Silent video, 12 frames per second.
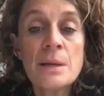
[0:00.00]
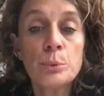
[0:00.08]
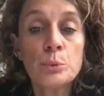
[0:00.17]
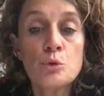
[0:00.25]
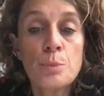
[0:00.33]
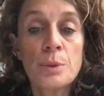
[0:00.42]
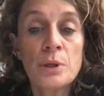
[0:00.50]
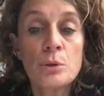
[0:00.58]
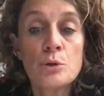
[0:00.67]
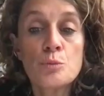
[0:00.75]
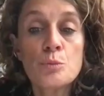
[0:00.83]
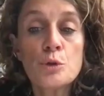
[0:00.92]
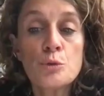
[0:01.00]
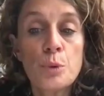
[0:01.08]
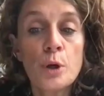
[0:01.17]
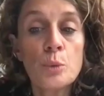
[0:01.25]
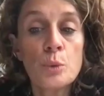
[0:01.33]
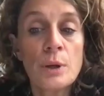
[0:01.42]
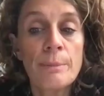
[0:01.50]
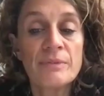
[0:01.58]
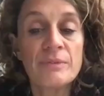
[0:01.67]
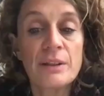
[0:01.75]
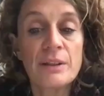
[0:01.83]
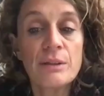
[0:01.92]
imposed in the name
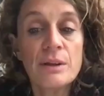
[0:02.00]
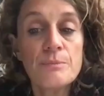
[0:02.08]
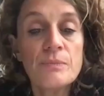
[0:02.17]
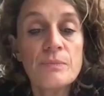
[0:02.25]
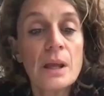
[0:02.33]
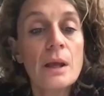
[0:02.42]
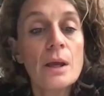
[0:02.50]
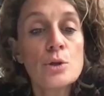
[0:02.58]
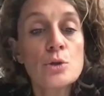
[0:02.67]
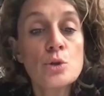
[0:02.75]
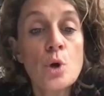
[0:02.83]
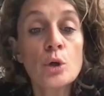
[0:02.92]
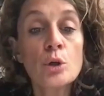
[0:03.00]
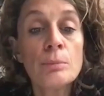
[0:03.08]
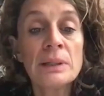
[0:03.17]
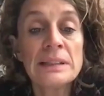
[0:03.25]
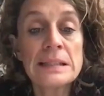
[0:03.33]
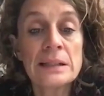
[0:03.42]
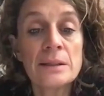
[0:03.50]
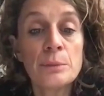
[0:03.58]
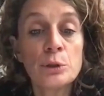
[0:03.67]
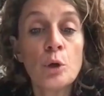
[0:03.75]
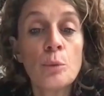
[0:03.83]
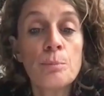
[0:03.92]
of dealing with crises
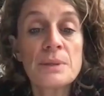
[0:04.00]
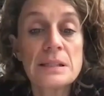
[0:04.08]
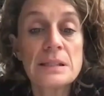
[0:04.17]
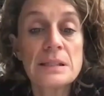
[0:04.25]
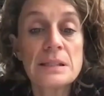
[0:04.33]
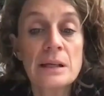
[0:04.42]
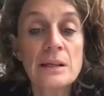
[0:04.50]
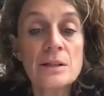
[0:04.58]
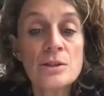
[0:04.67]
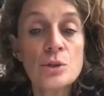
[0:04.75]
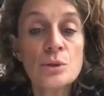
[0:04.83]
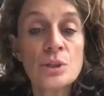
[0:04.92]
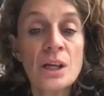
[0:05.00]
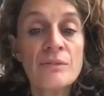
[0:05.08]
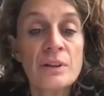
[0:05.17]
and hybrid threats.